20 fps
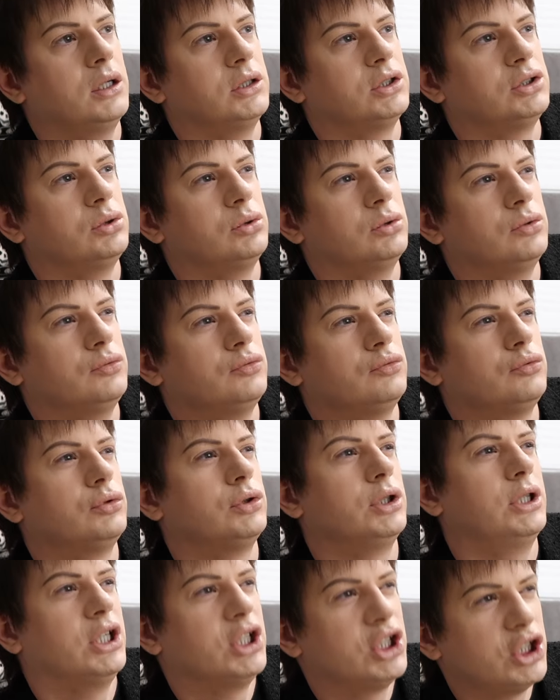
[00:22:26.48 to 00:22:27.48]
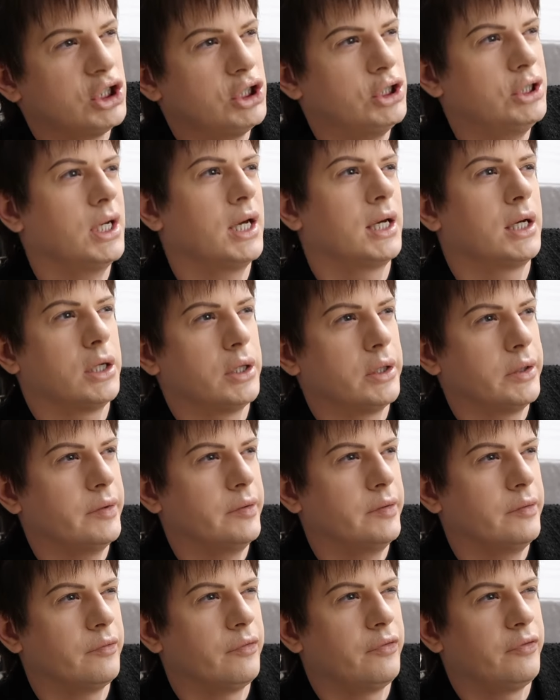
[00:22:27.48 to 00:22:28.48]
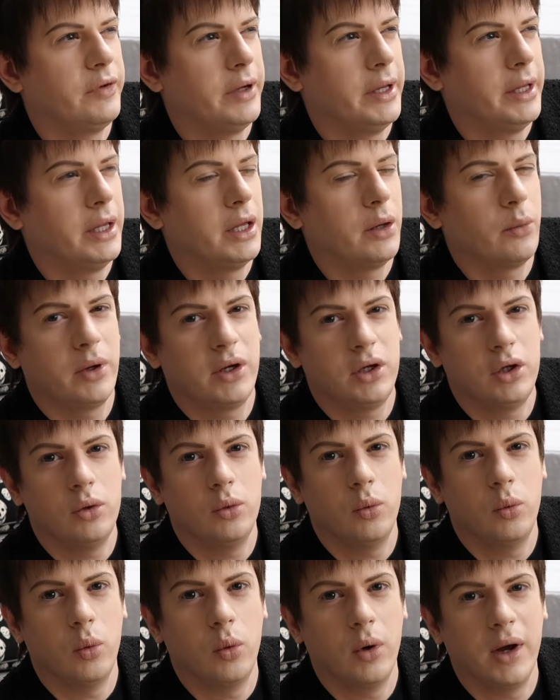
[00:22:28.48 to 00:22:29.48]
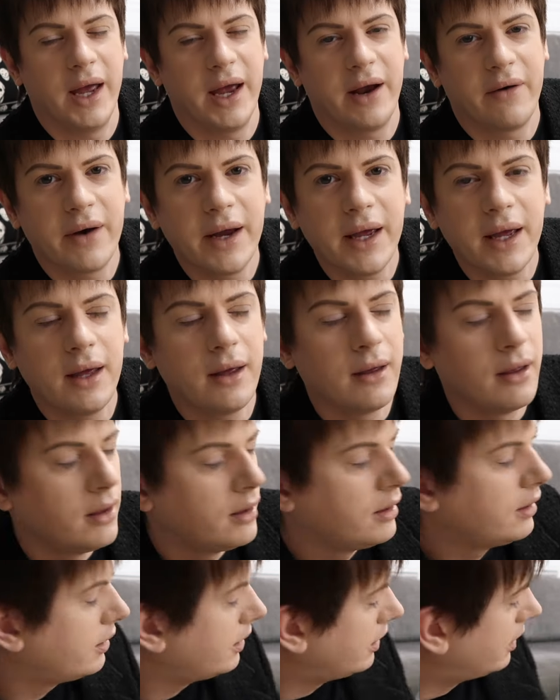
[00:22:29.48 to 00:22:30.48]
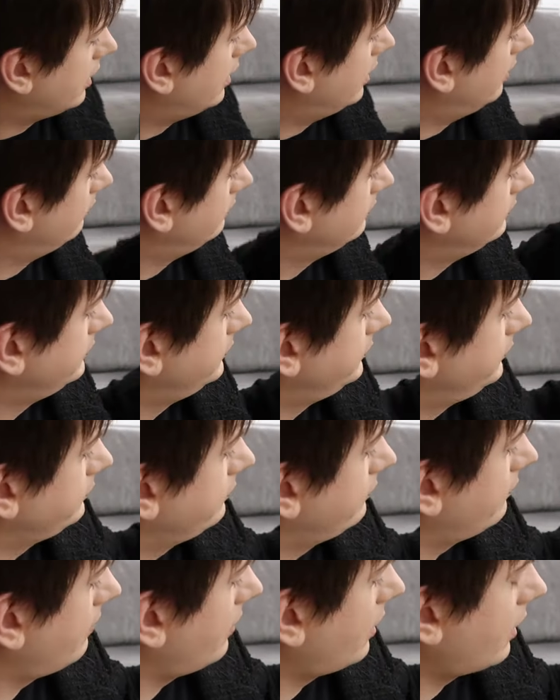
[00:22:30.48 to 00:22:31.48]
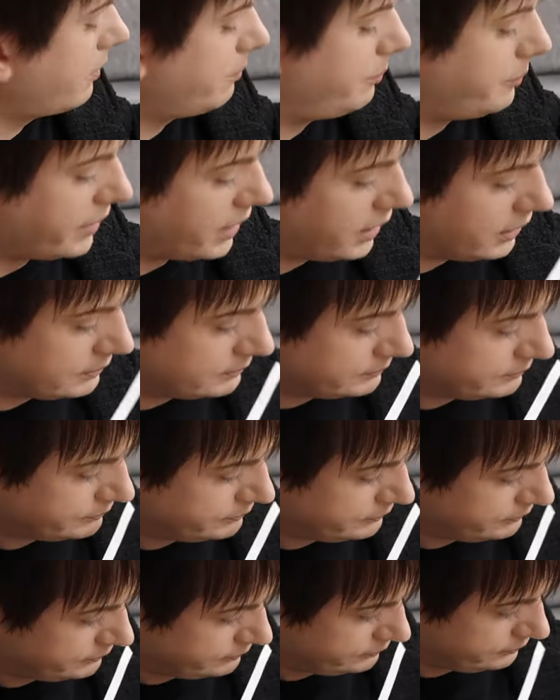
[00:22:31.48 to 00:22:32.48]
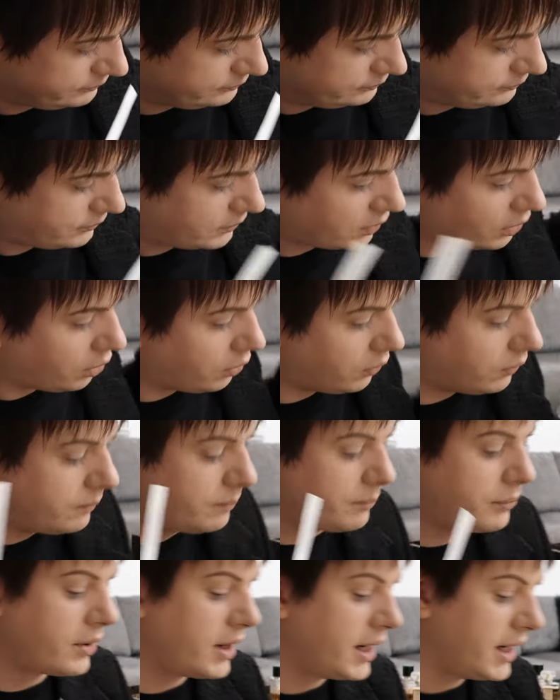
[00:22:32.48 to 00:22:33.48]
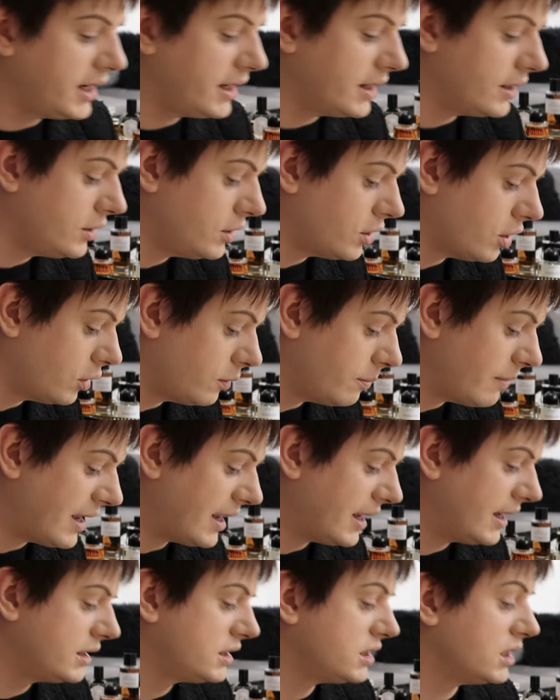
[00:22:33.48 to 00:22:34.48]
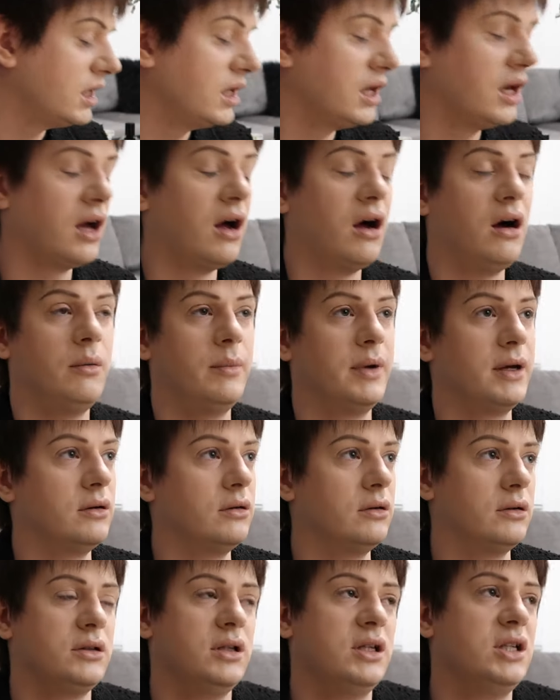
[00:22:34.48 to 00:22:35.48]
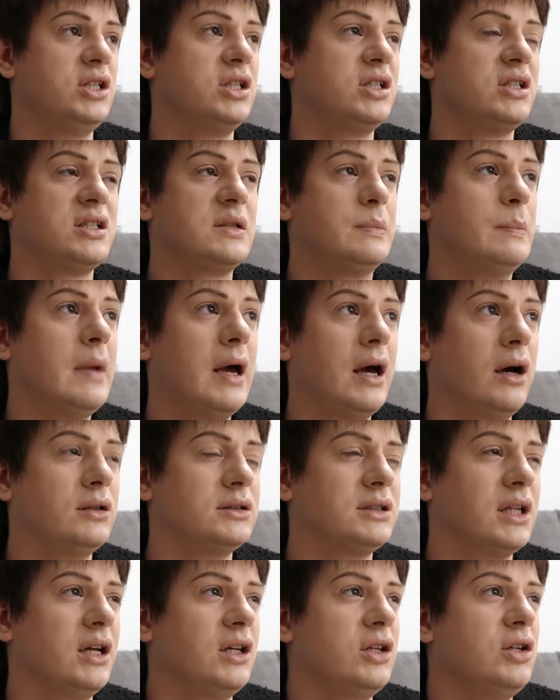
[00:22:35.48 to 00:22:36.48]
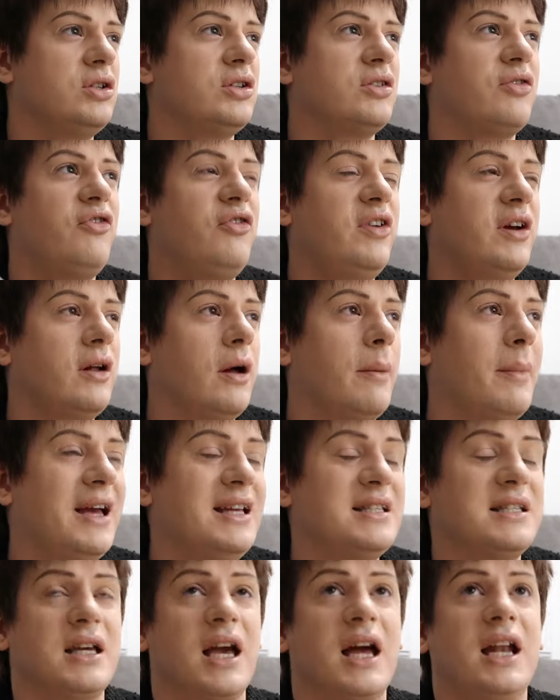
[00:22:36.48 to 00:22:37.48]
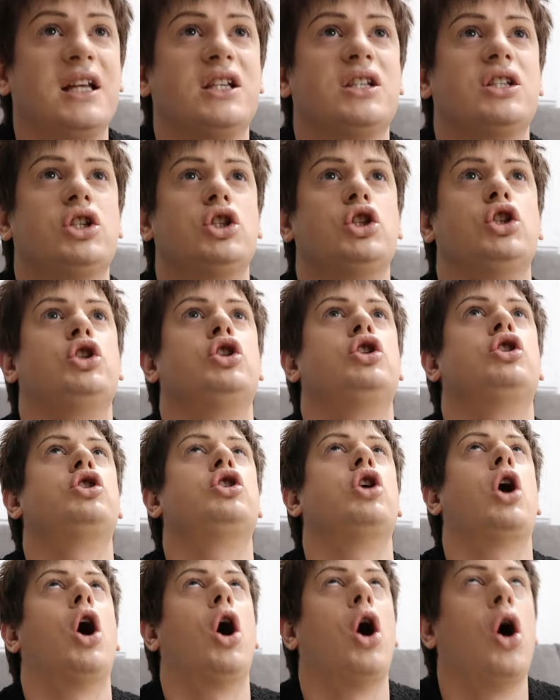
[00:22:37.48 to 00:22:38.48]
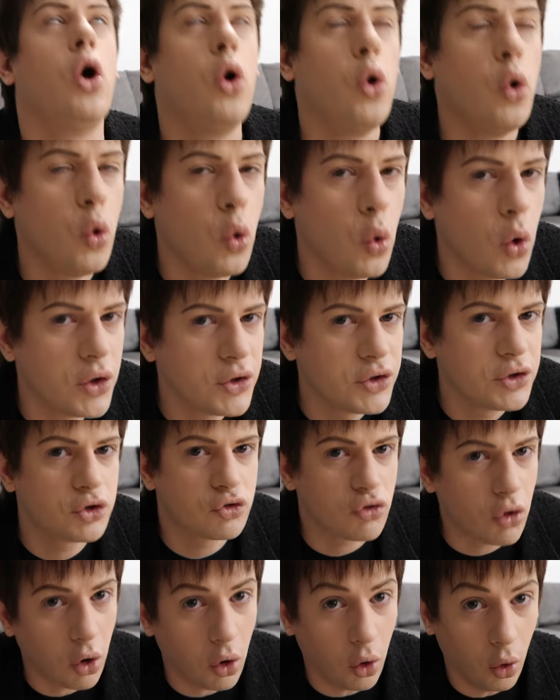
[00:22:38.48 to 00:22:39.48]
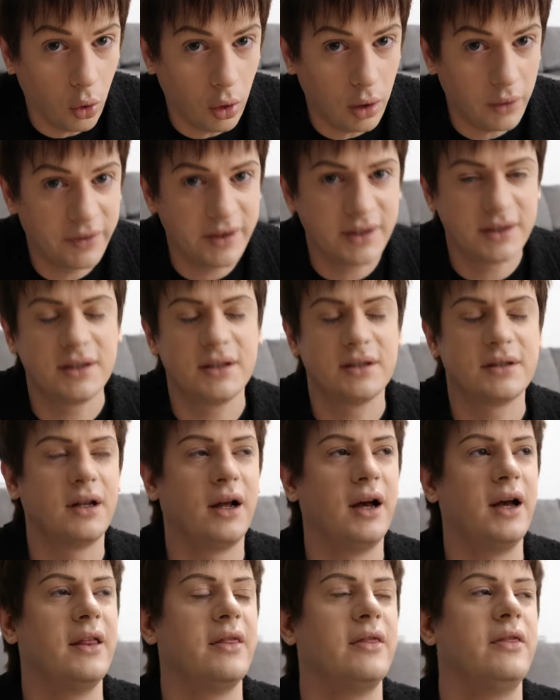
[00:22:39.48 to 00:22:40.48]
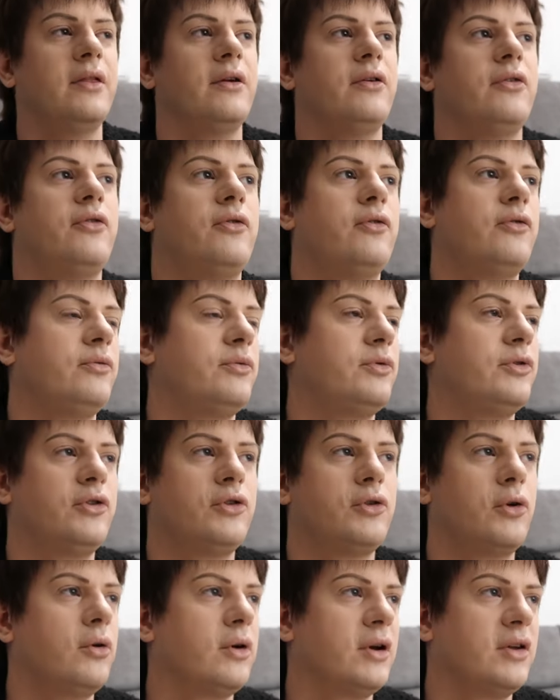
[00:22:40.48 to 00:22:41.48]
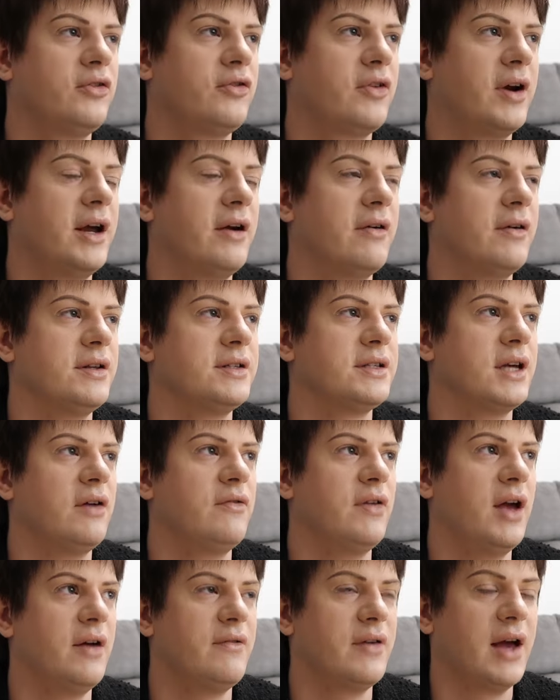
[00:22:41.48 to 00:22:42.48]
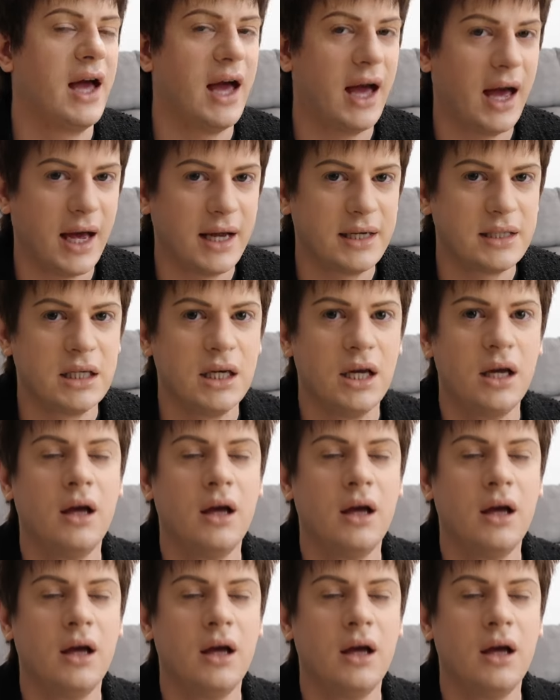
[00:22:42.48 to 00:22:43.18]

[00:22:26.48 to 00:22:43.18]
sort of rich, decadent feeling when you wear it. But Ombre Nomad, oh my God, it just smells like, you just feel amazing and it's so strong. This is like the strongest fragrance I've ever had.